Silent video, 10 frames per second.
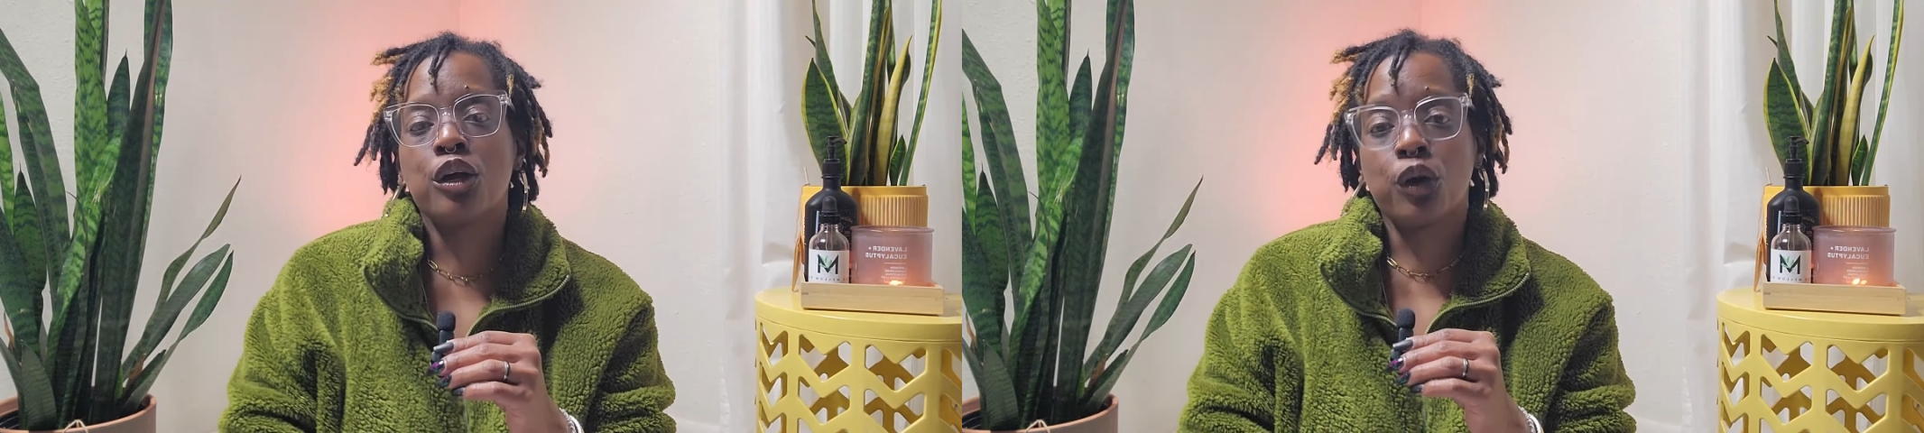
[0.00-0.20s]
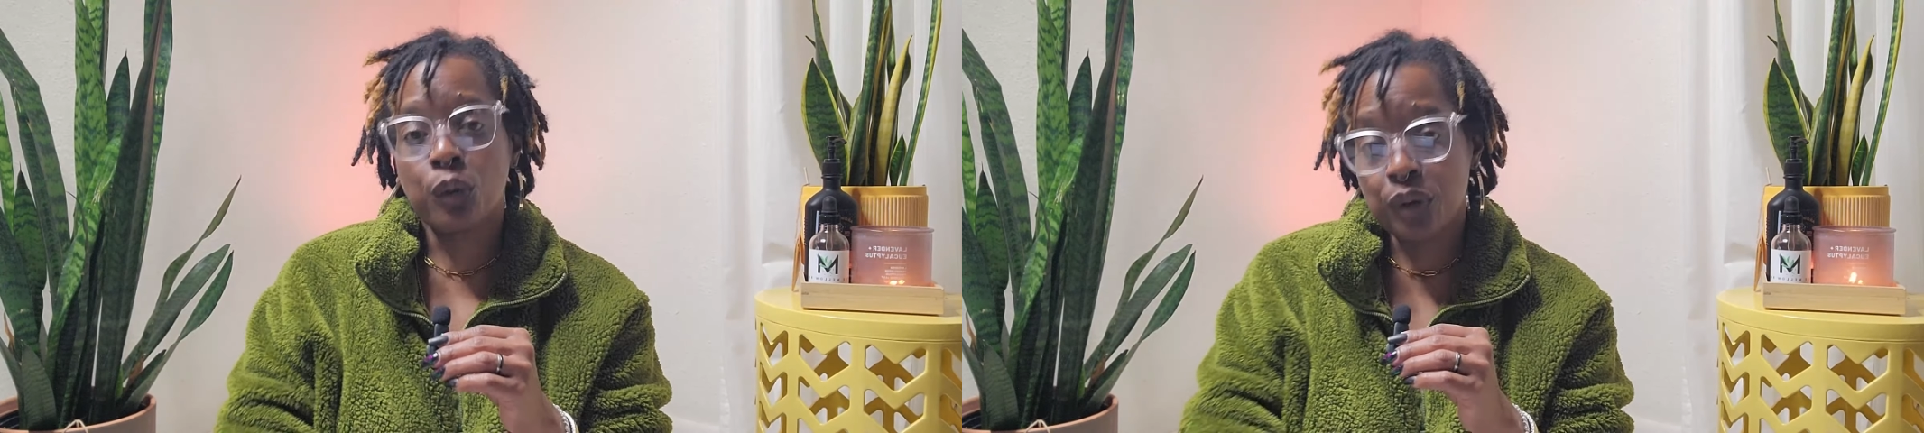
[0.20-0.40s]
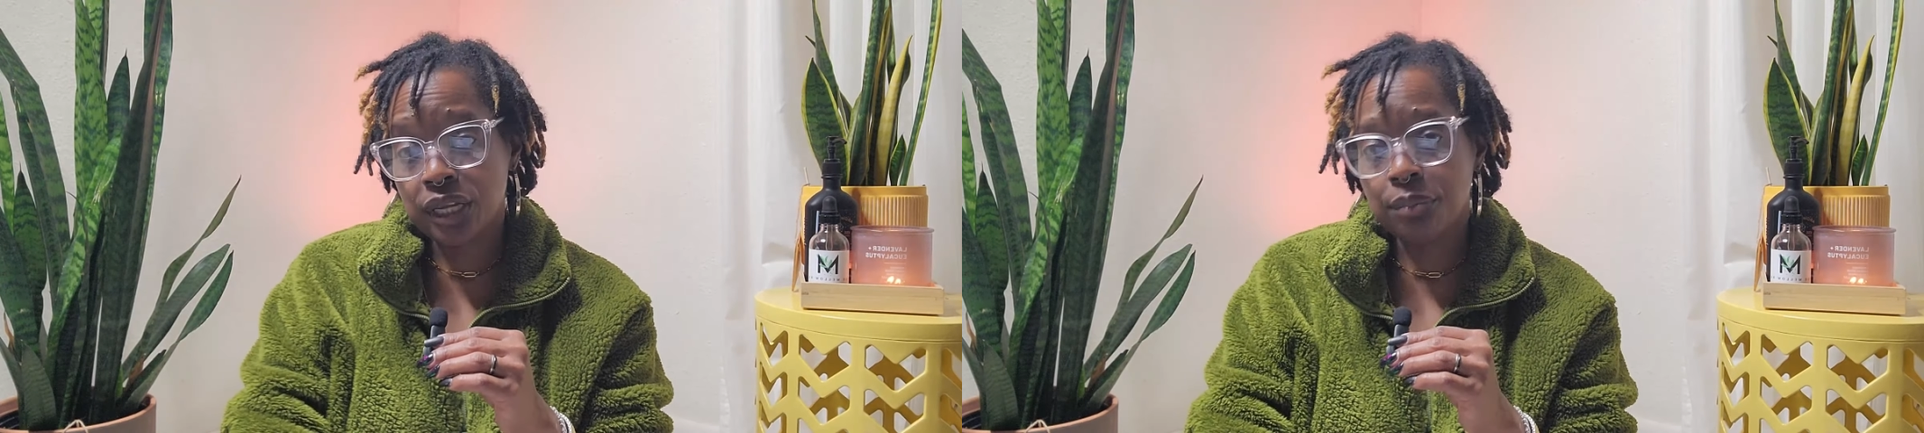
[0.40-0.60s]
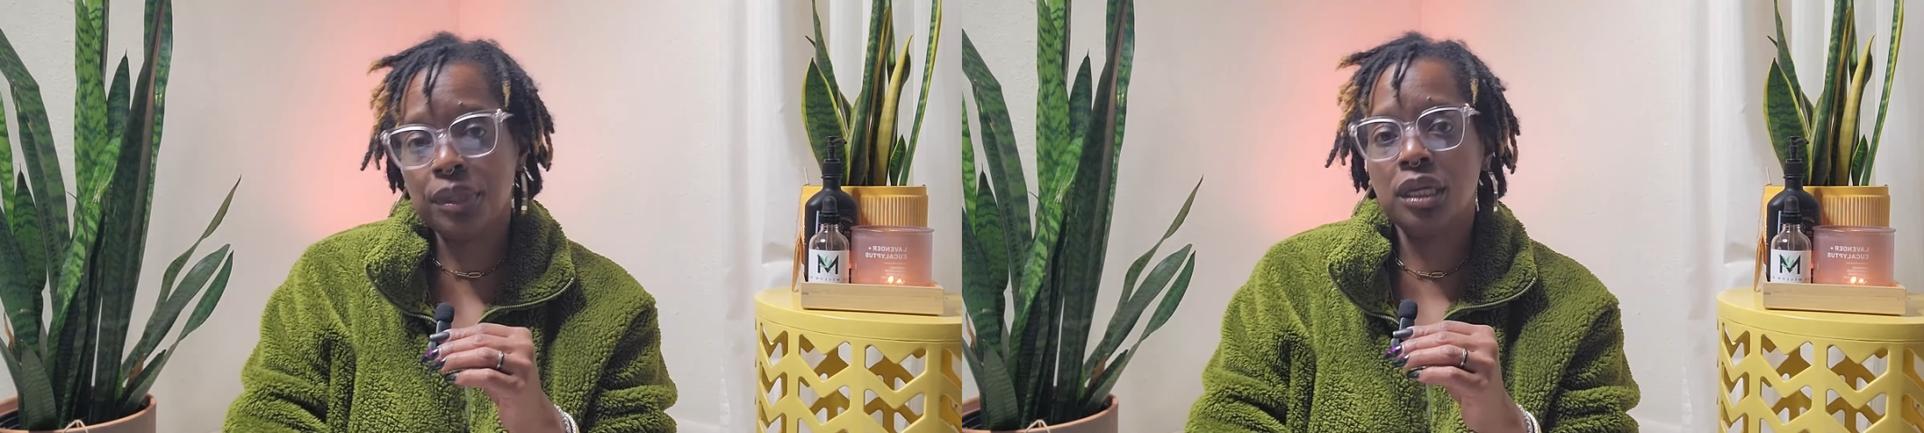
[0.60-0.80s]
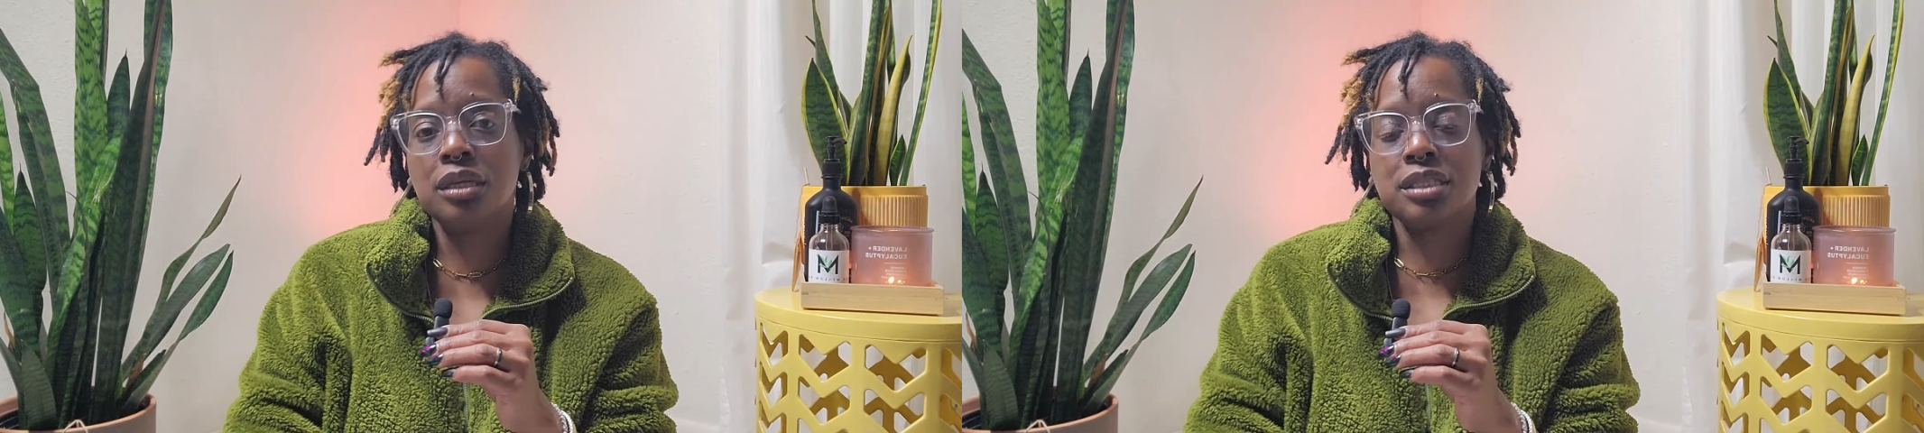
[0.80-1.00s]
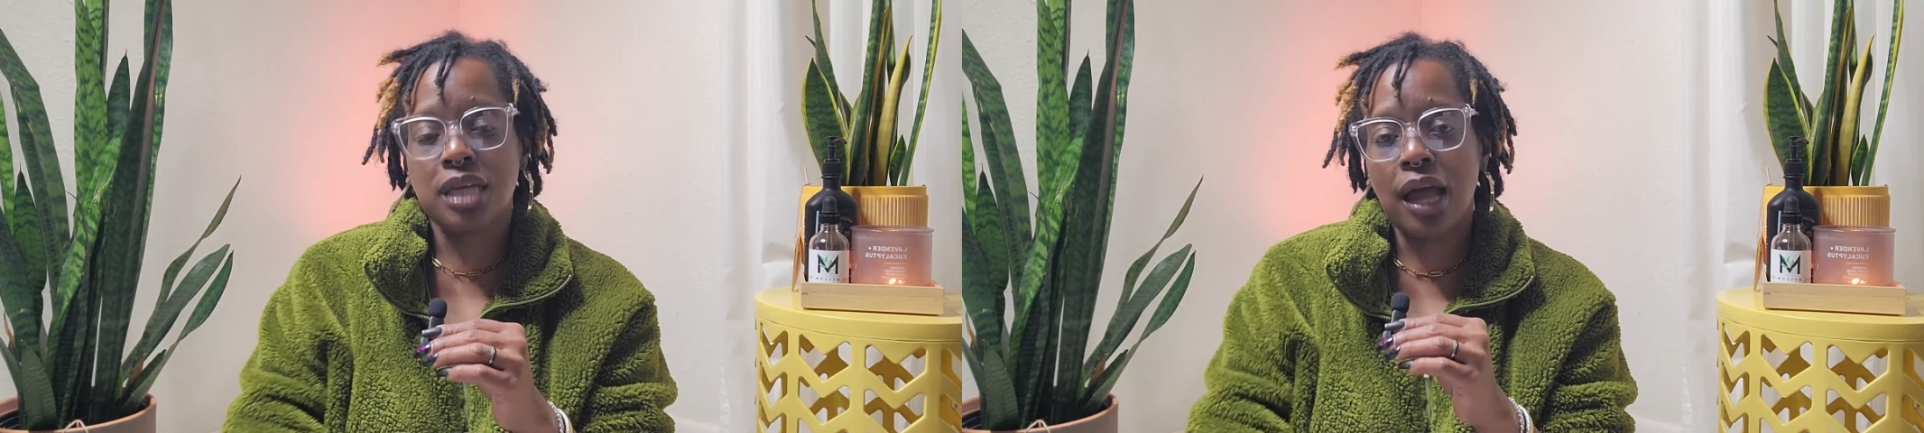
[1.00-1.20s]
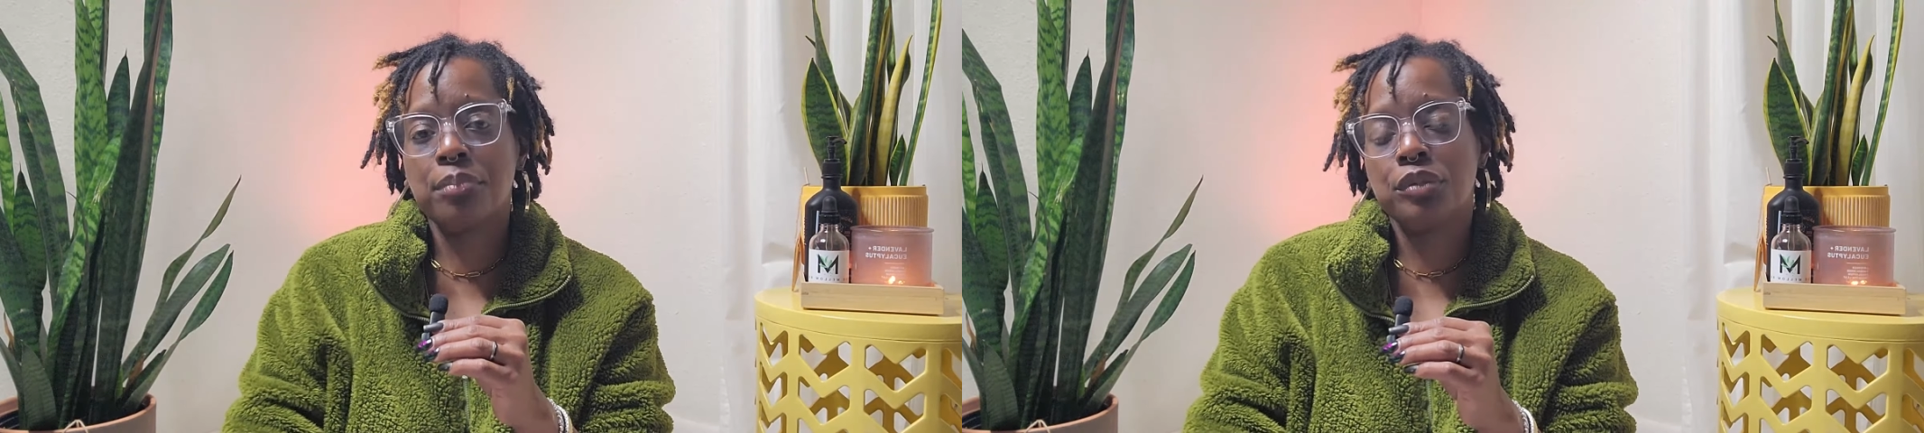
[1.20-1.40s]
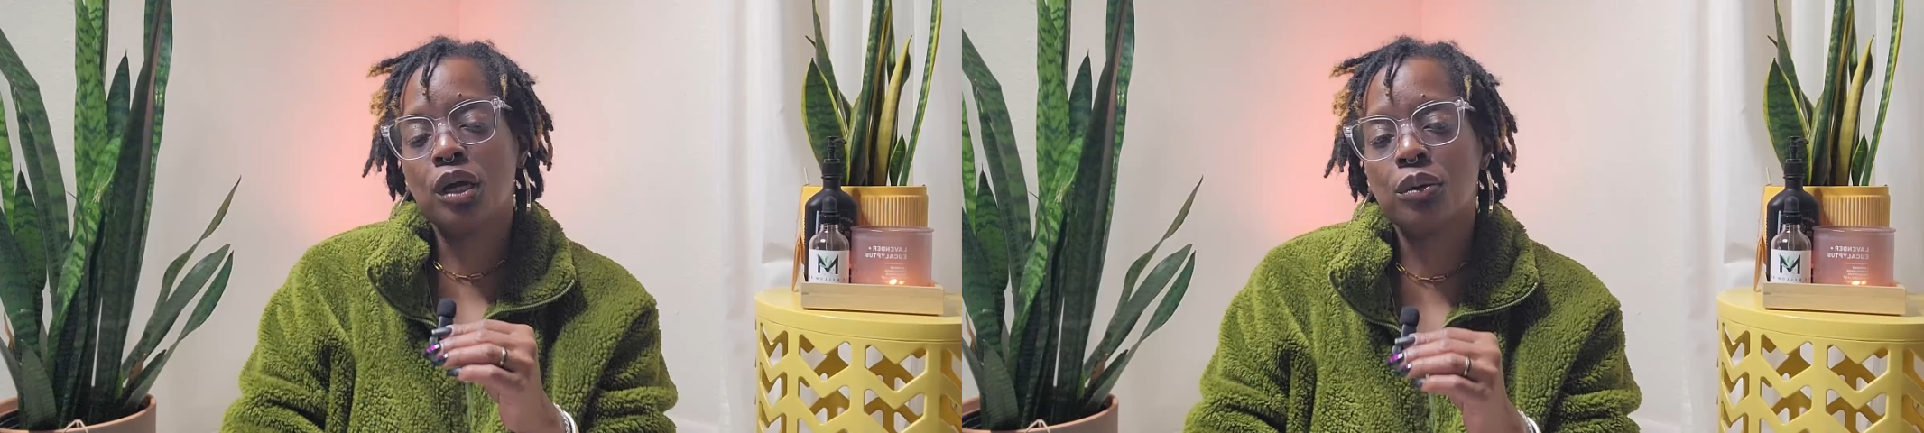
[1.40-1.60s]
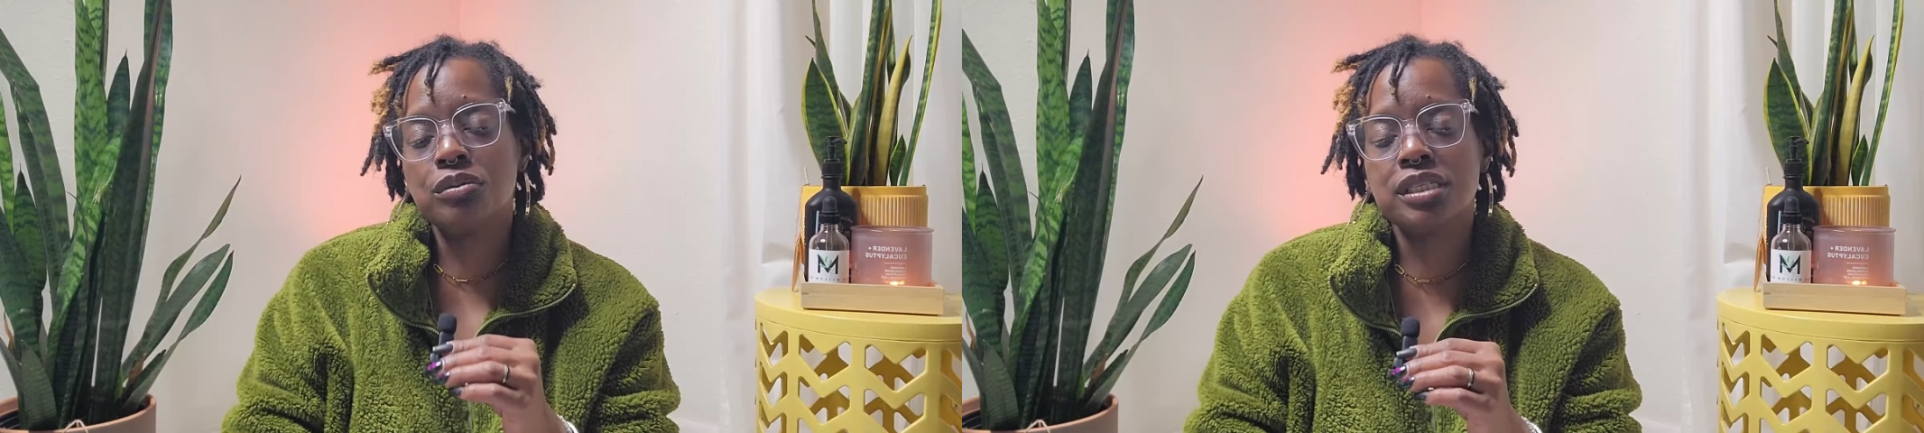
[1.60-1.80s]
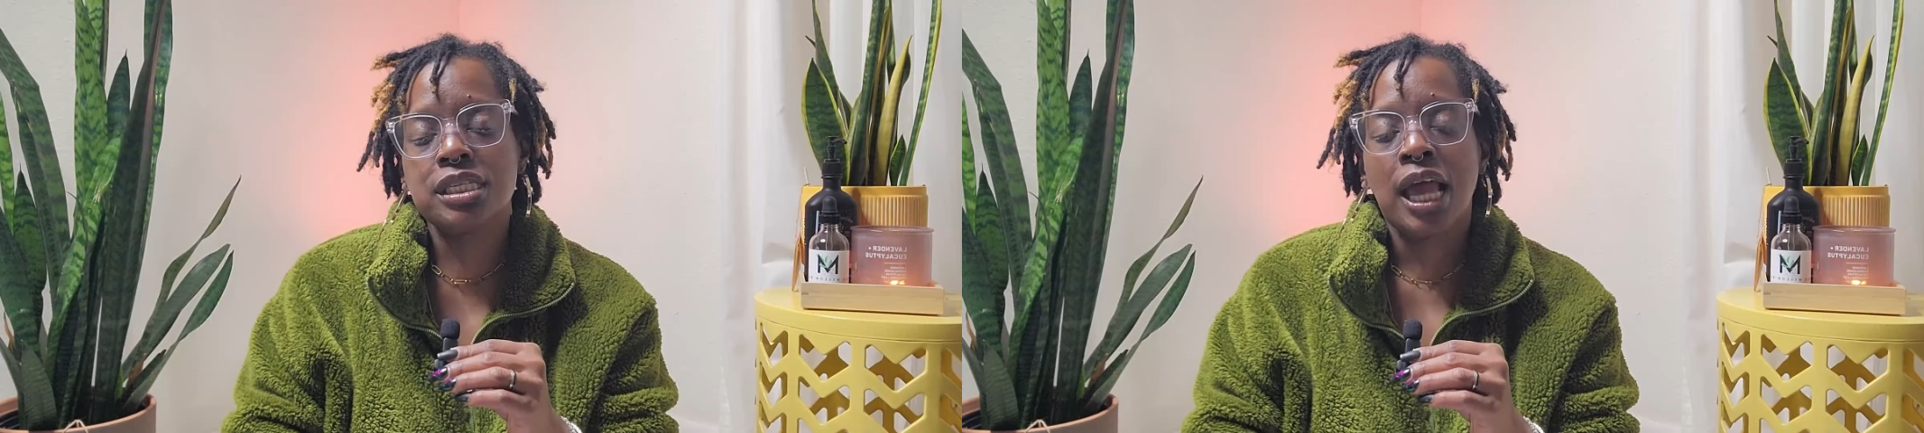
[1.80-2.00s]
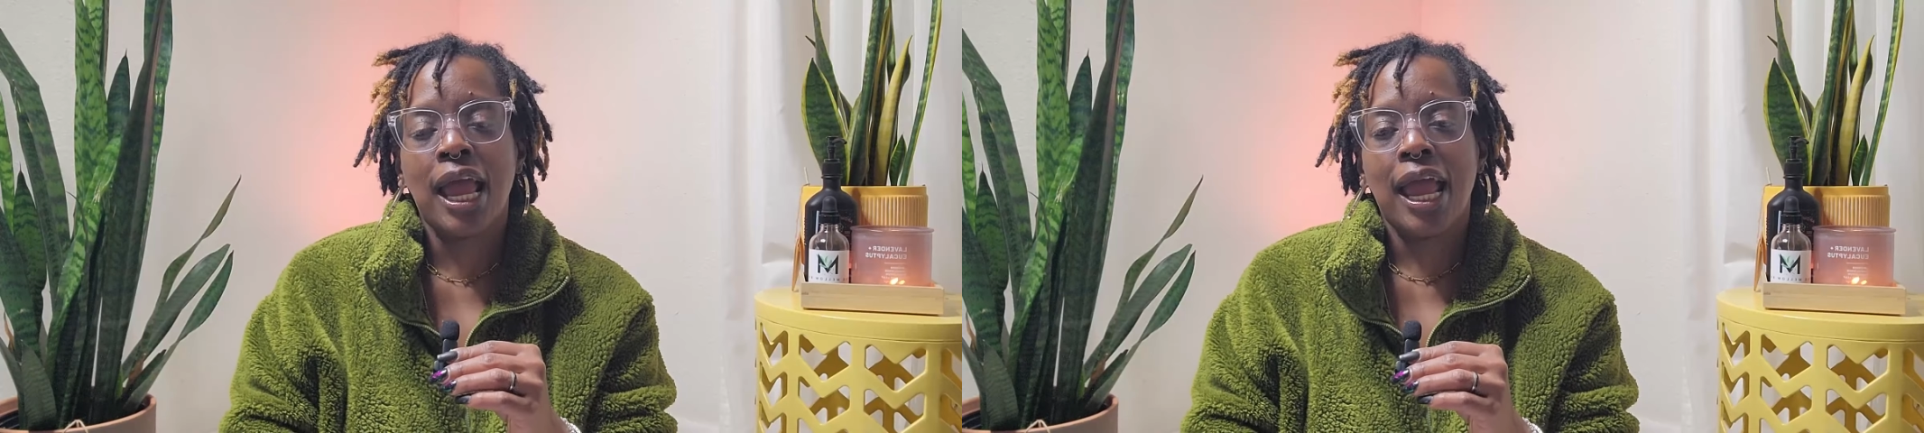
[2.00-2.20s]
creamy type notes.